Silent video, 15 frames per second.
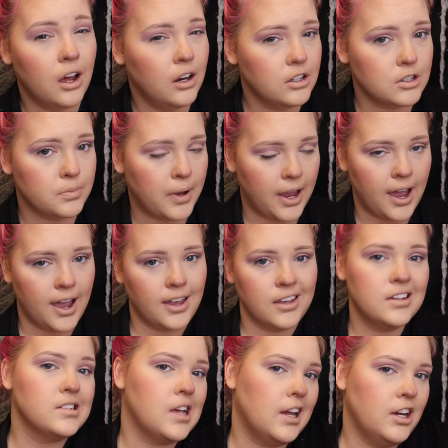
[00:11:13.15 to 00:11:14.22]
under my eye
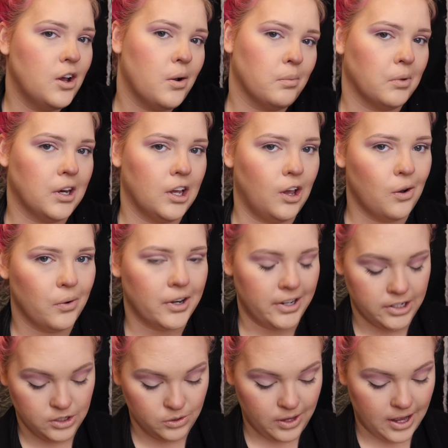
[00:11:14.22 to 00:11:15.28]
because I know I'm gonna go in
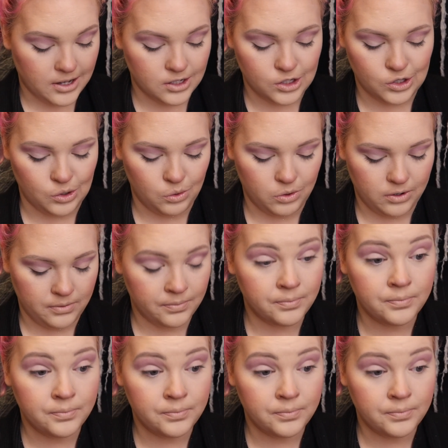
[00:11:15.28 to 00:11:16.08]
and do that soon.